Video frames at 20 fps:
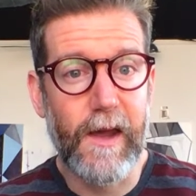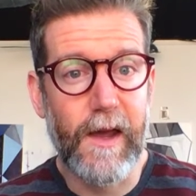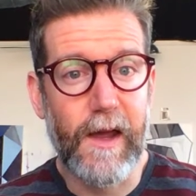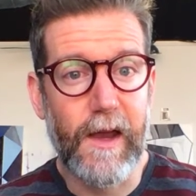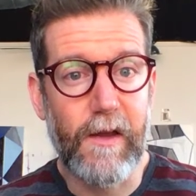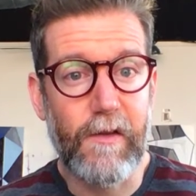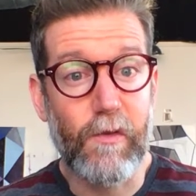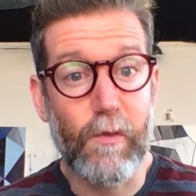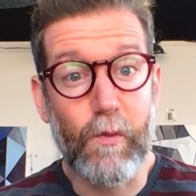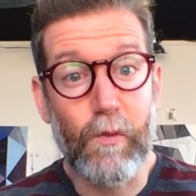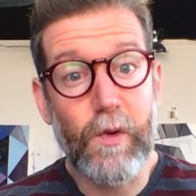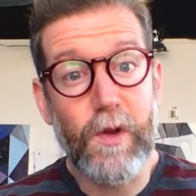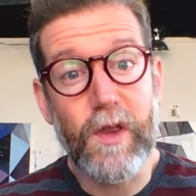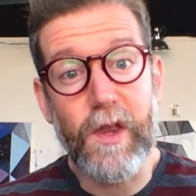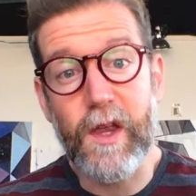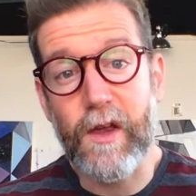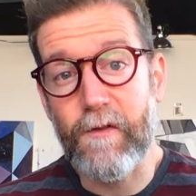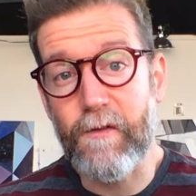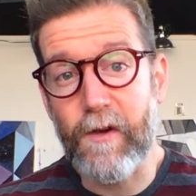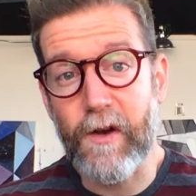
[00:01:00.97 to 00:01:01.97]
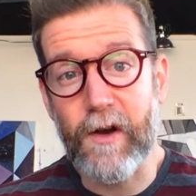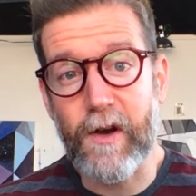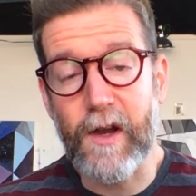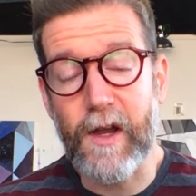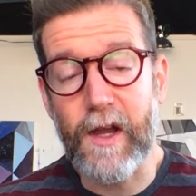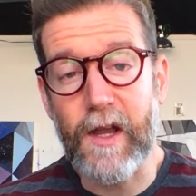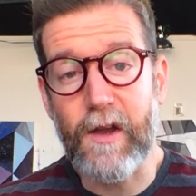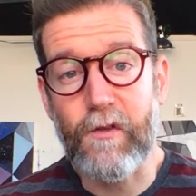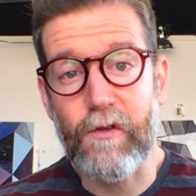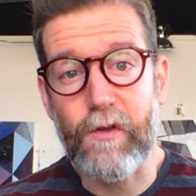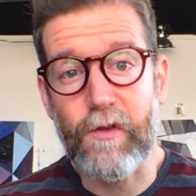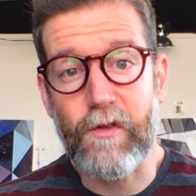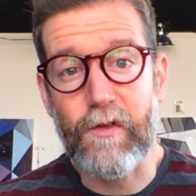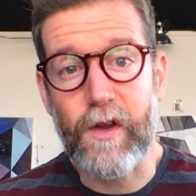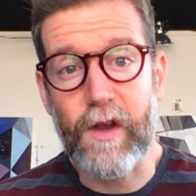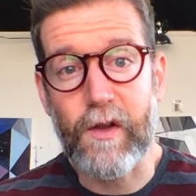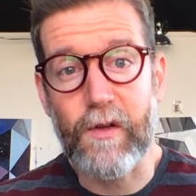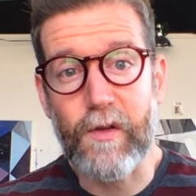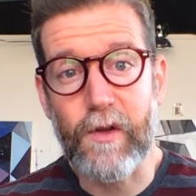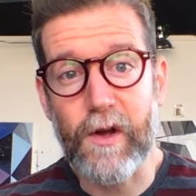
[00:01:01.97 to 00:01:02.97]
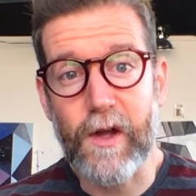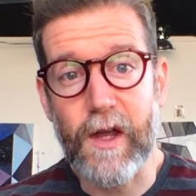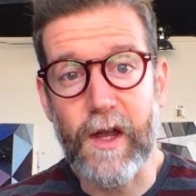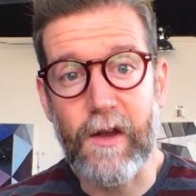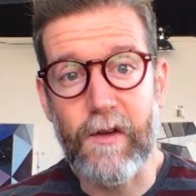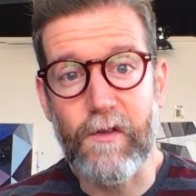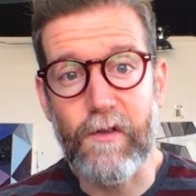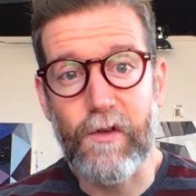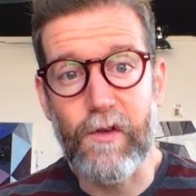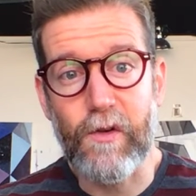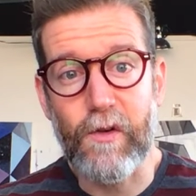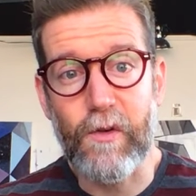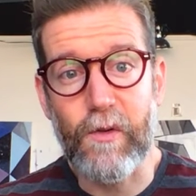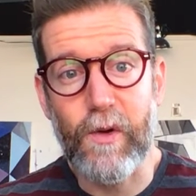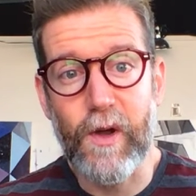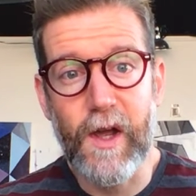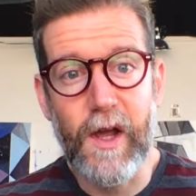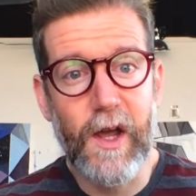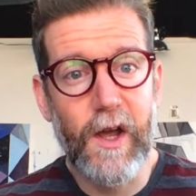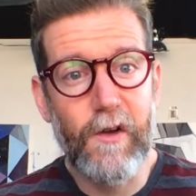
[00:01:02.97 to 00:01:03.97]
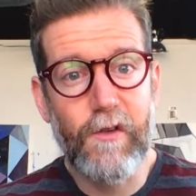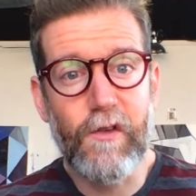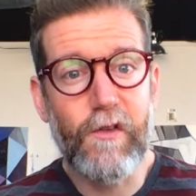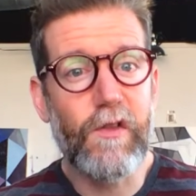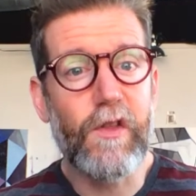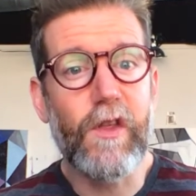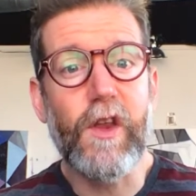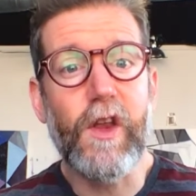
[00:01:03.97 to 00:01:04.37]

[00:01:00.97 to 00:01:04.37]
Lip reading: is really a very interesting look into just the